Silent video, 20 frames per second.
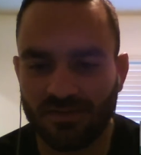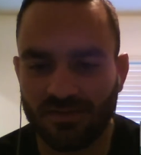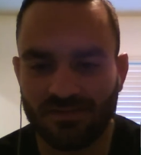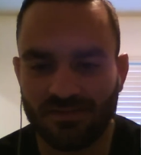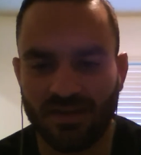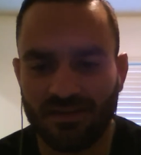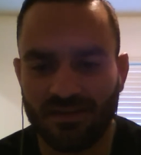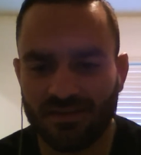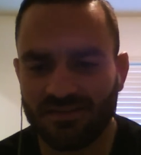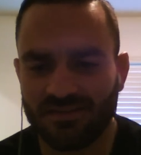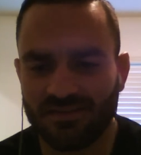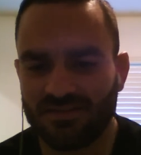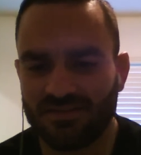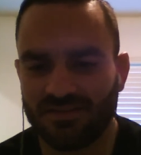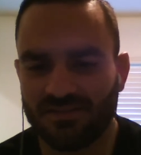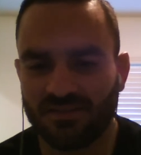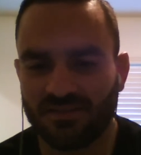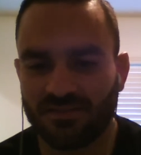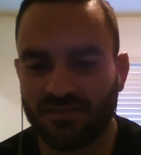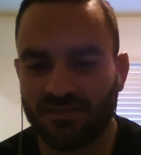He's taking this
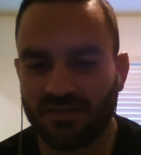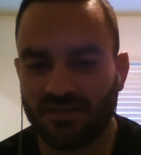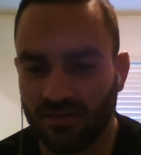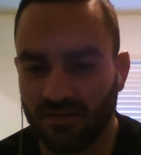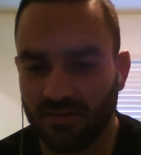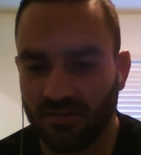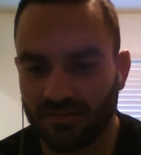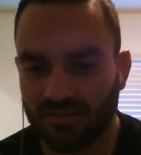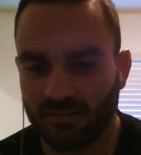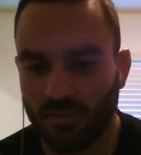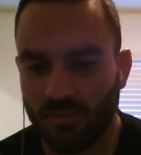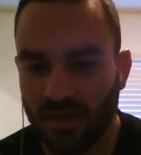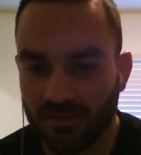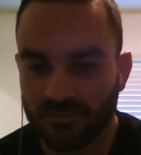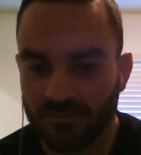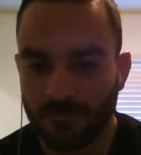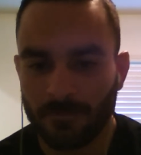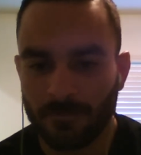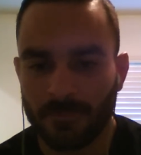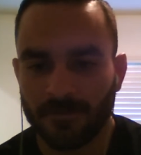shit seriously,
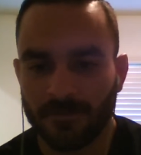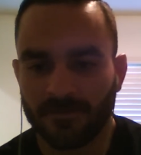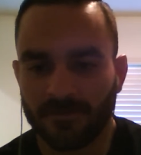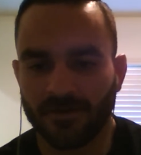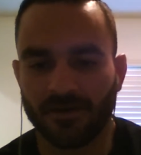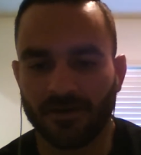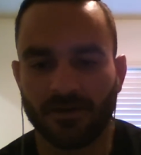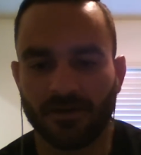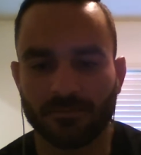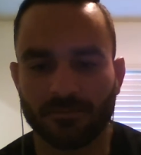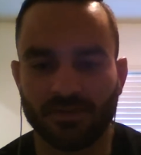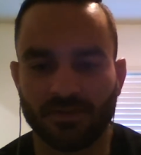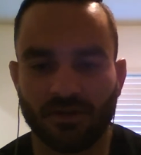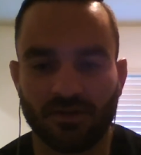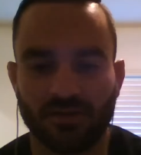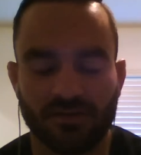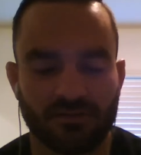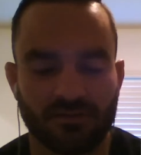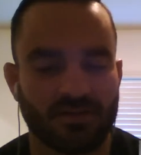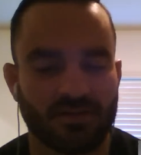man. You
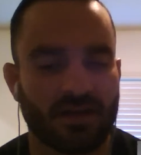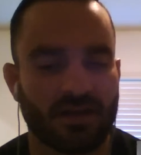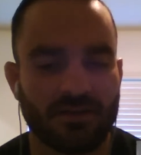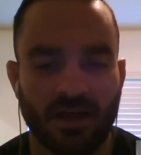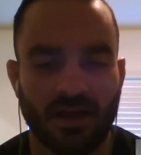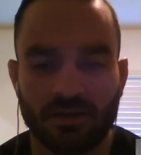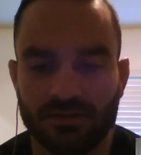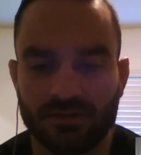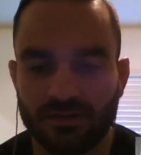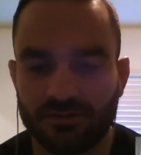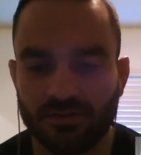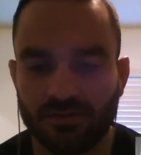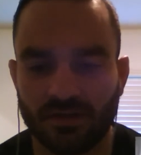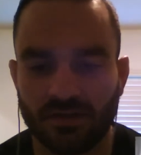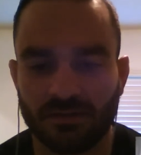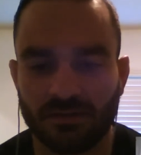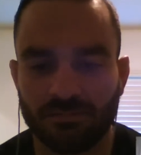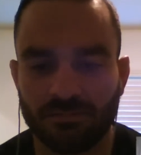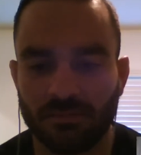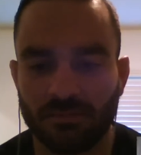know, he's not out there
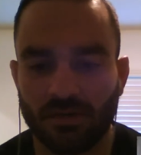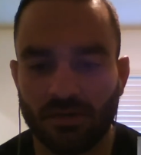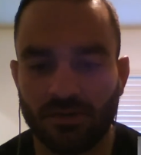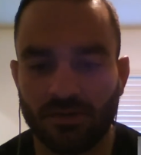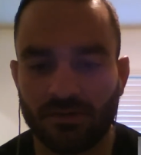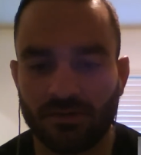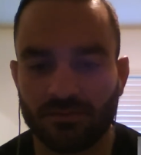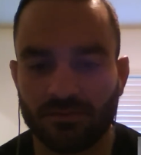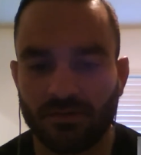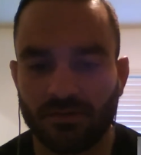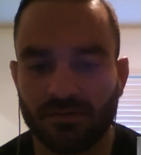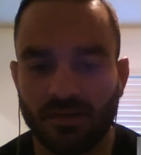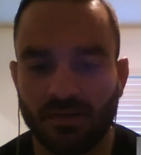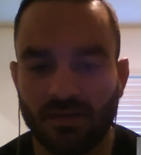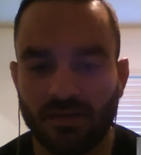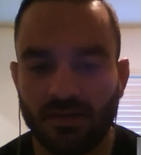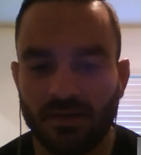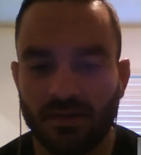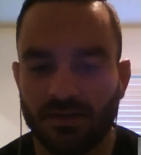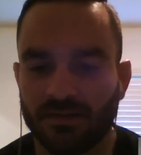trying to promote his
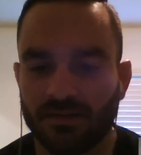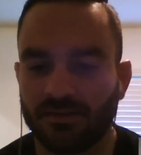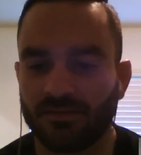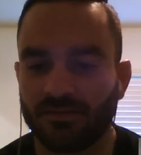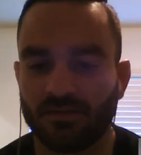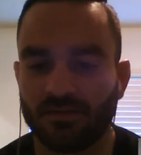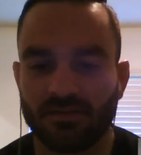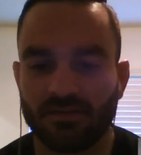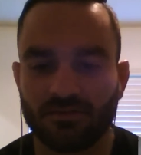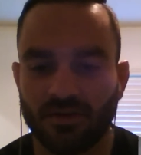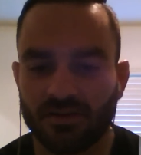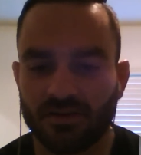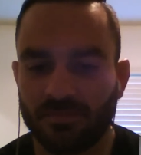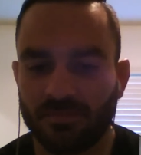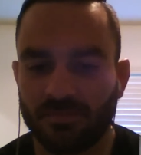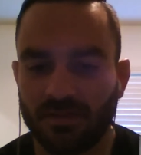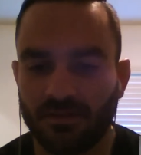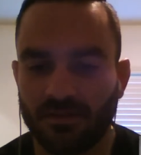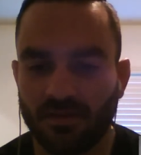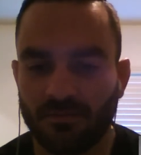whiskey. He's only trying
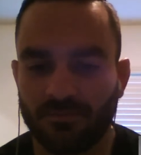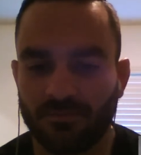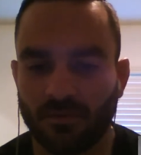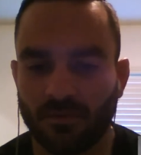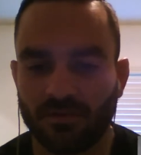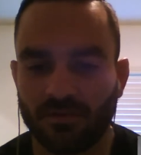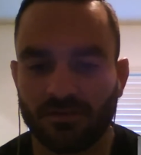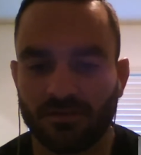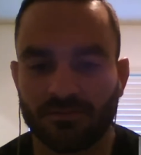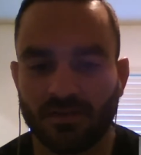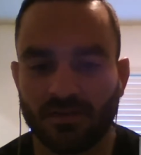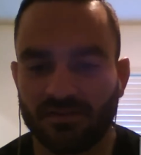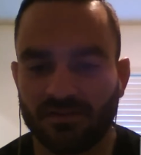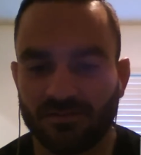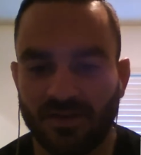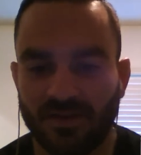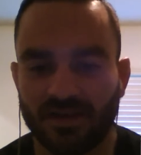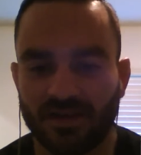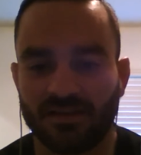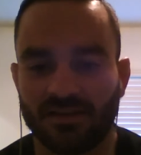to be there focused on
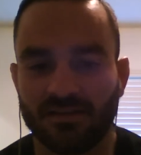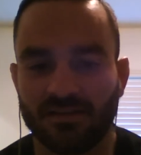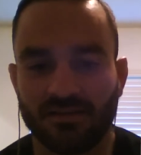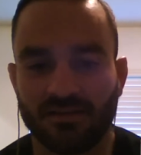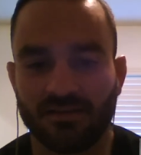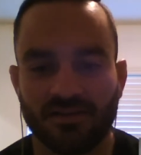his fight.